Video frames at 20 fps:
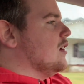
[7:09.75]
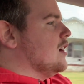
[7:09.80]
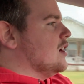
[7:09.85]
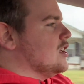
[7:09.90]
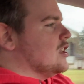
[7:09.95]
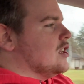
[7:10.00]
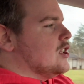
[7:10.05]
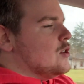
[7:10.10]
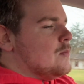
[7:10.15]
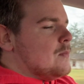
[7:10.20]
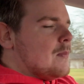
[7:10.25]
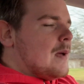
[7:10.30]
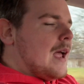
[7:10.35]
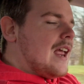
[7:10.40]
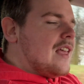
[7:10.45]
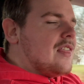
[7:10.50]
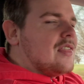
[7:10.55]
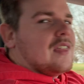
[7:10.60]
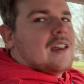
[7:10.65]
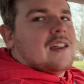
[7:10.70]
You
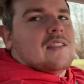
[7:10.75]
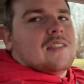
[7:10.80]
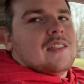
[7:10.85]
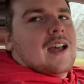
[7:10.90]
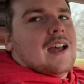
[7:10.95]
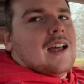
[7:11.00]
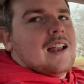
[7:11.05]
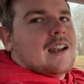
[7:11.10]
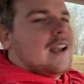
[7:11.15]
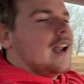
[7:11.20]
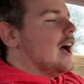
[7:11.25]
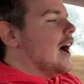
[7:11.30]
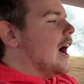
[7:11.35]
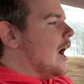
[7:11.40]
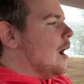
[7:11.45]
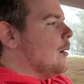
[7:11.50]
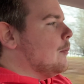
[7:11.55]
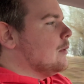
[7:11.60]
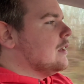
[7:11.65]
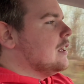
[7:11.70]
may think that.
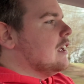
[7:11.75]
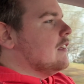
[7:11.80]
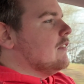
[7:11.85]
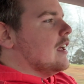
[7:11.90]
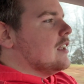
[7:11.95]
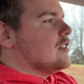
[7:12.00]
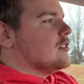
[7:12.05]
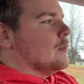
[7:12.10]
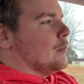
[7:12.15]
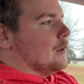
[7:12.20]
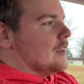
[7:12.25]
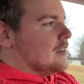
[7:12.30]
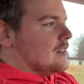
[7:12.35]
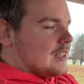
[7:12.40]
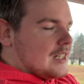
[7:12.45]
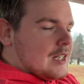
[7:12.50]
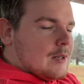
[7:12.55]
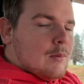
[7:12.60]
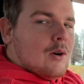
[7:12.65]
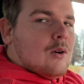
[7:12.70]
I believe that's a
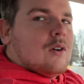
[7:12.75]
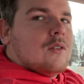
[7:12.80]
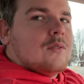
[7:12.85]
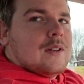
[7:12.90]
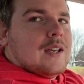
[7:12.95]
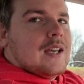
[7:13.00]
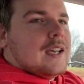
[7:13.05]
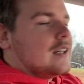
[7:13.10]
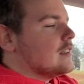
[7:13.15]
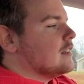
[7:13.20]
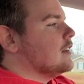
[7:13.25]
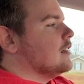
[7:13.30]
placebo effect.